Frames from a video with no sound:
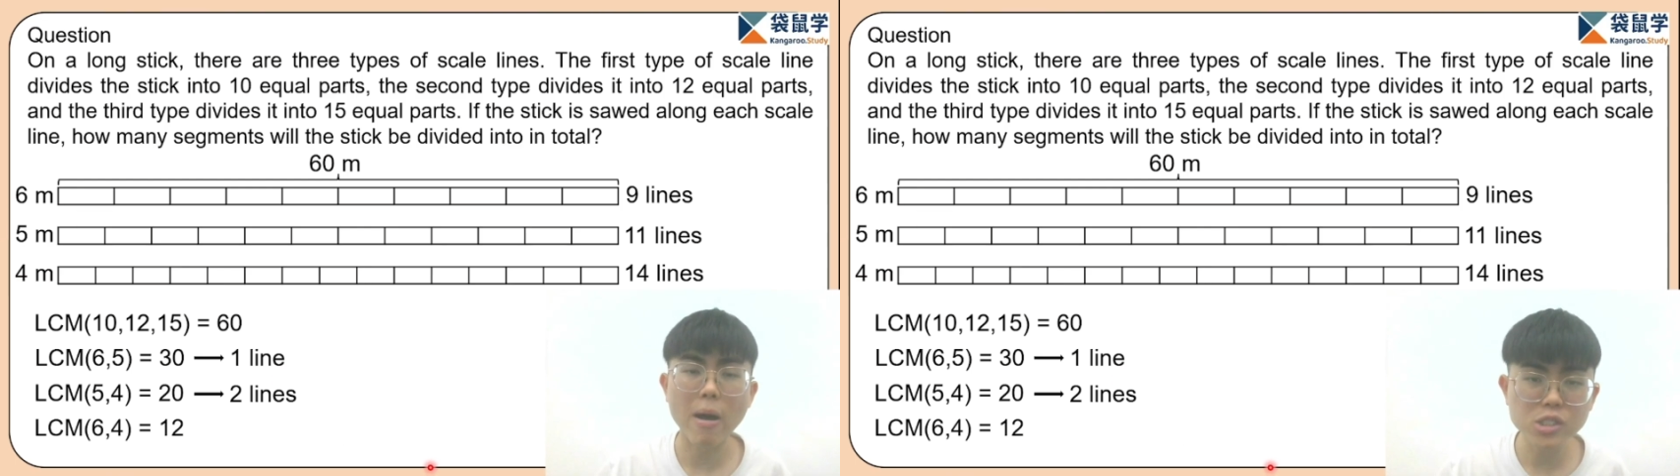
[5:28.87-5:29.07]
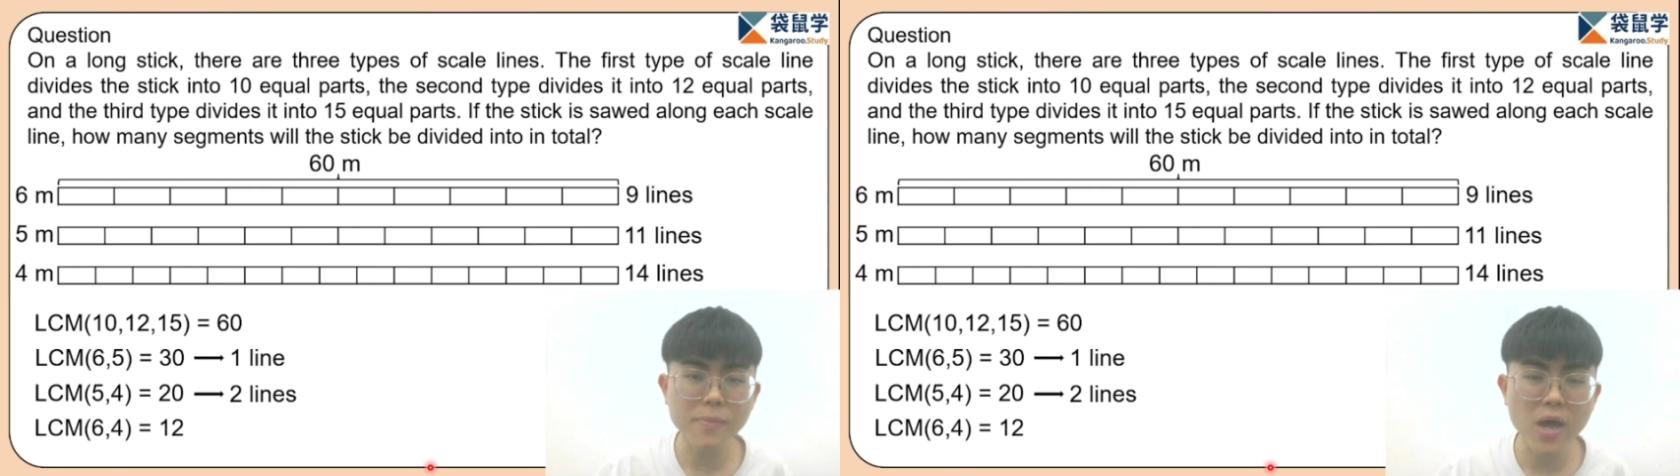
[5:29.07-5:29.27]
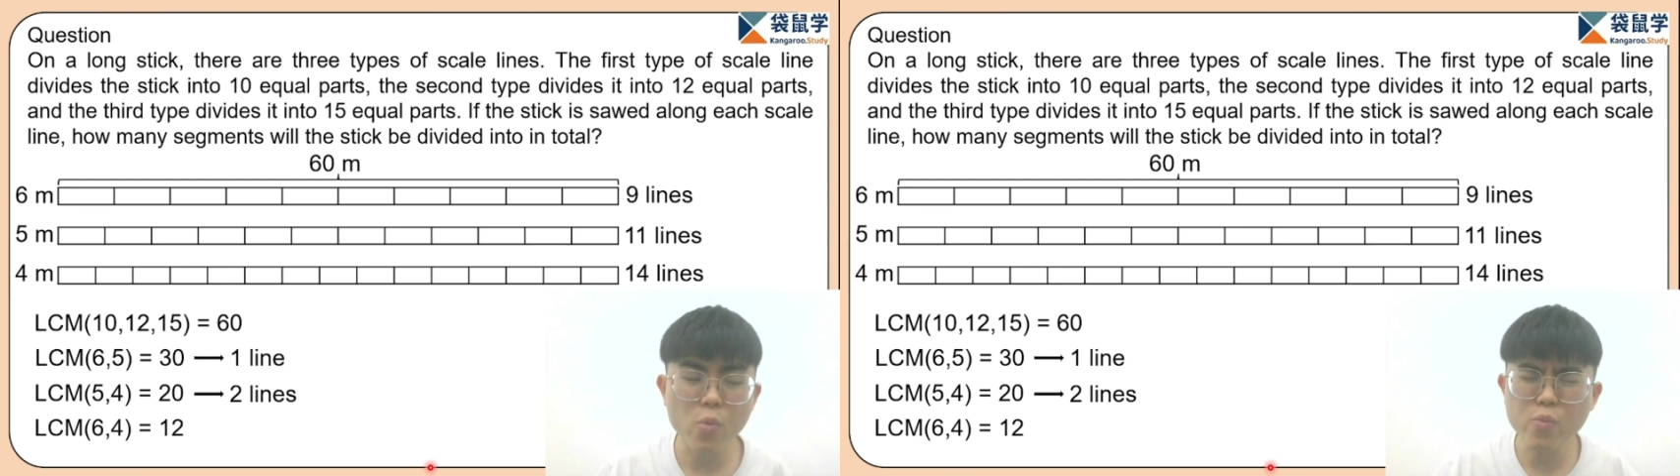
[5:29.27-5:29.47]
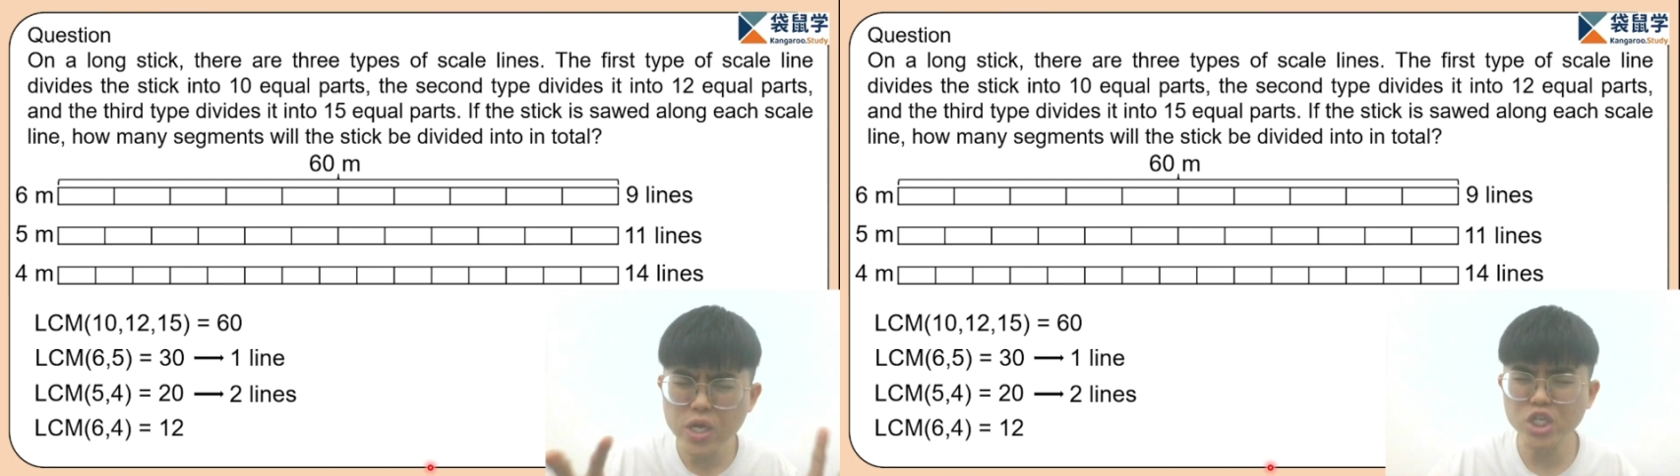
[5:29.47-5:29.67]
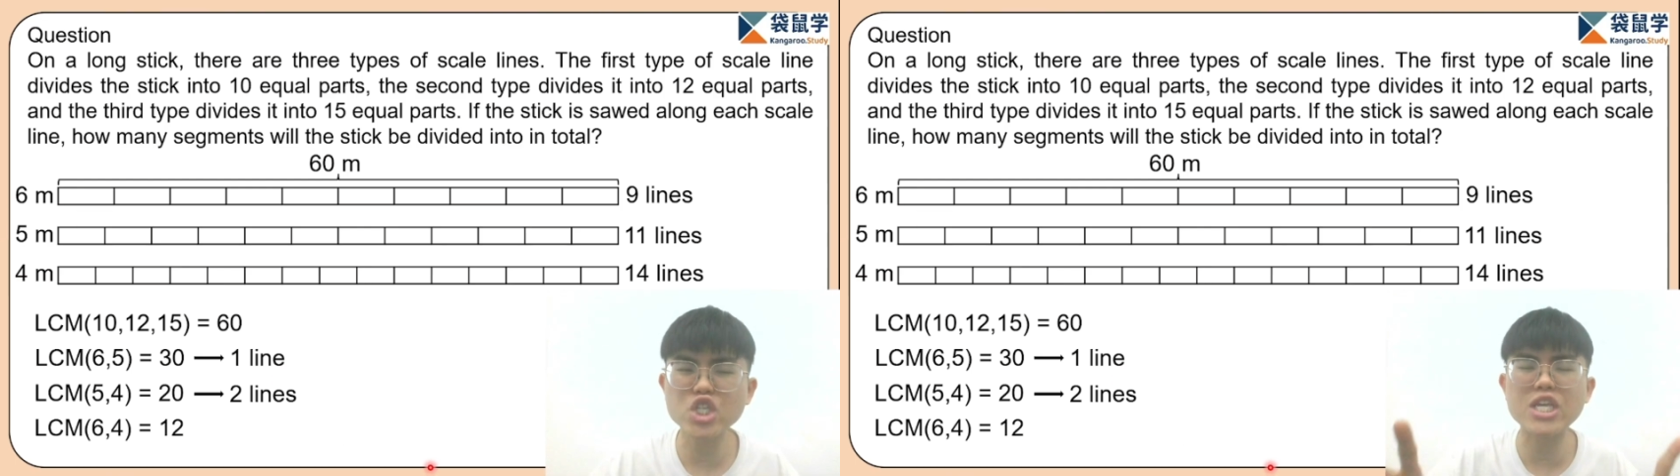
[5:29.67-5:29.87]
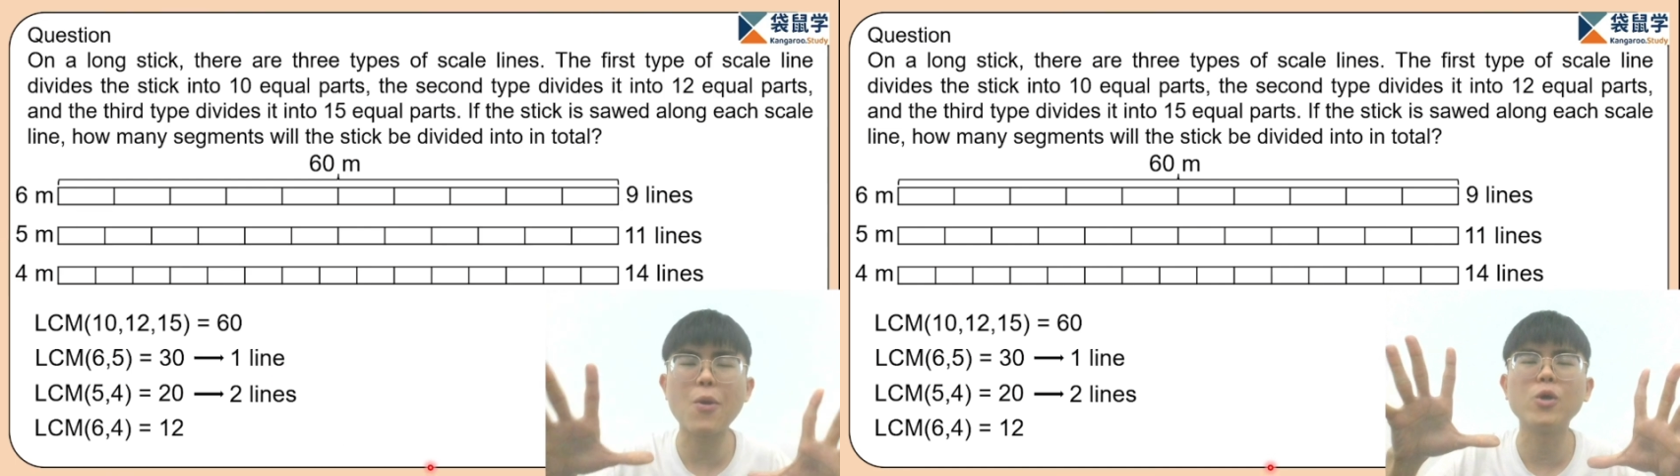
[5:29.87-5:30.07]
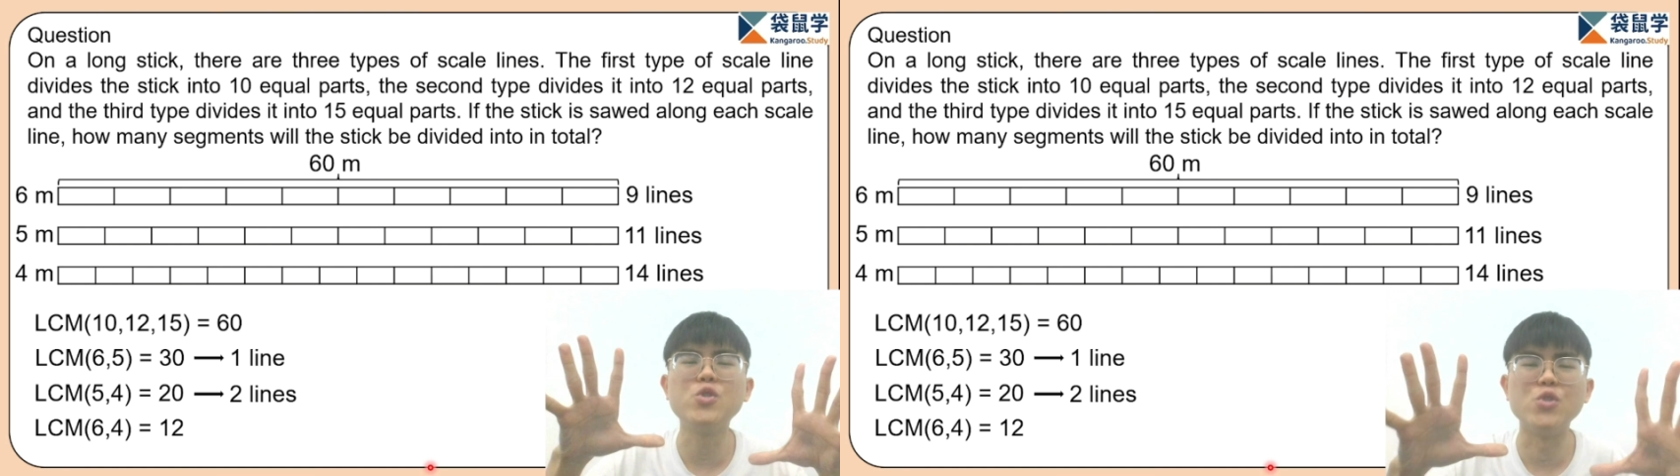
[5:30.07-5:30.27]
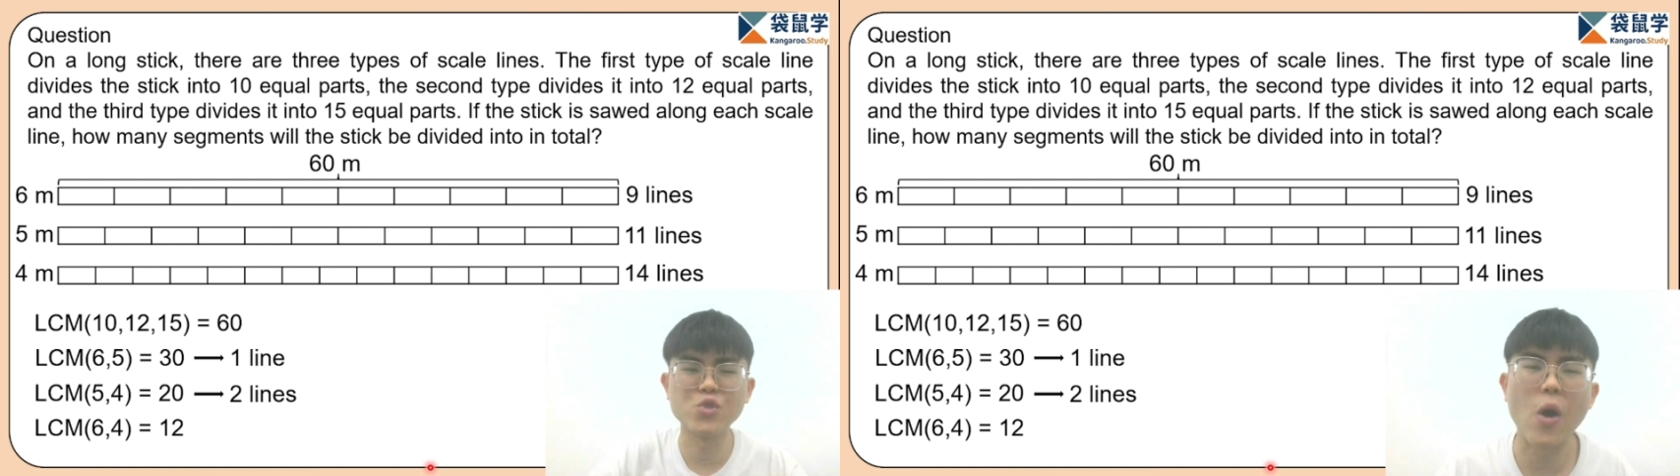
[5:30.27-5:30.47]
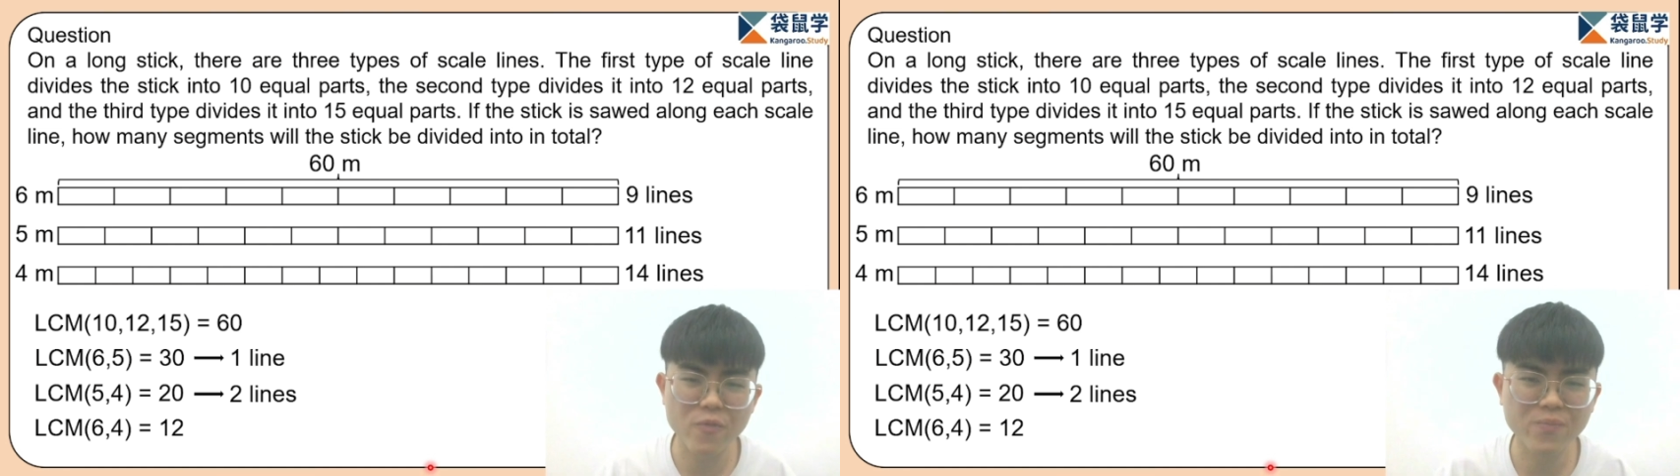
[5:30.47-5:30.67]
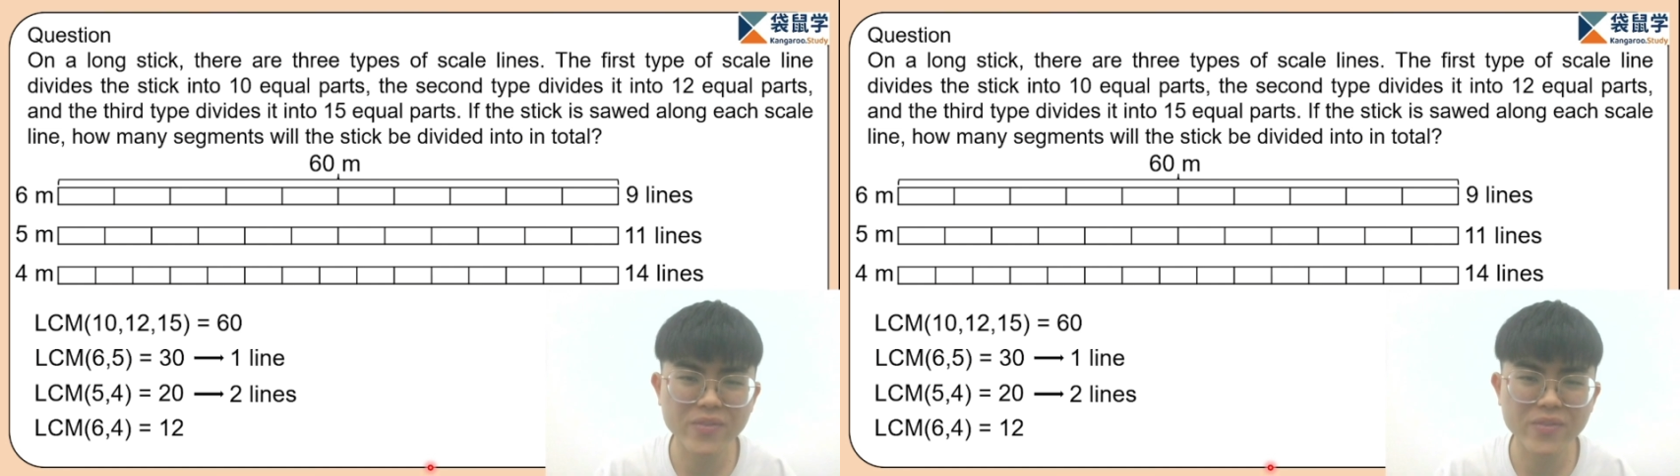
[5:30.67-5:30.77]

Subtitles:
multiple, which is equal to 12.